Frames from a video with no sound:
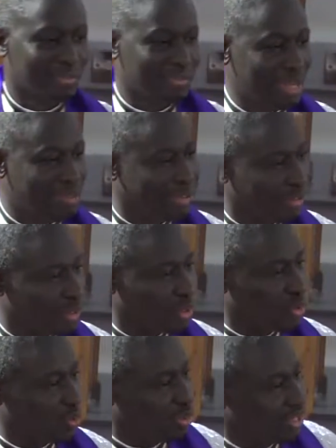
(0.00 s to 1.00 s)
Maybe he
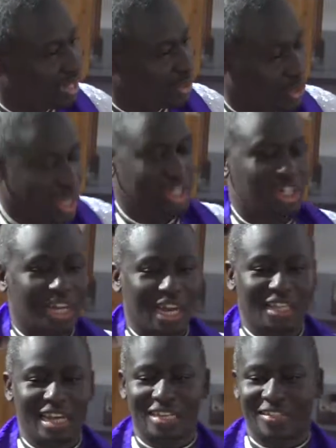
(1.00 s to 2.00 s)
thought would be the treasurer
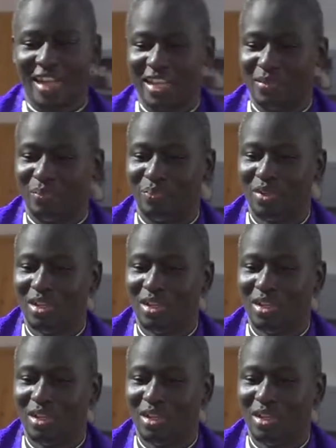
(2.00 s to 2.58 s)
at that time.